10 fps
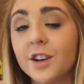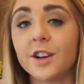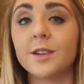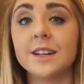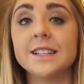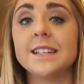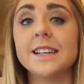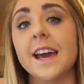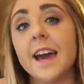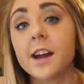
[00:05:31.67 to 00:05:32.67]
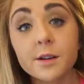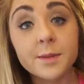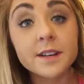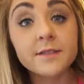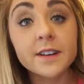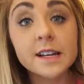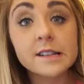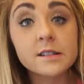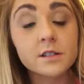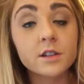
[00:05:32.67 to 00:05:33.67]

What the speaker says: You're going to see hair benefits.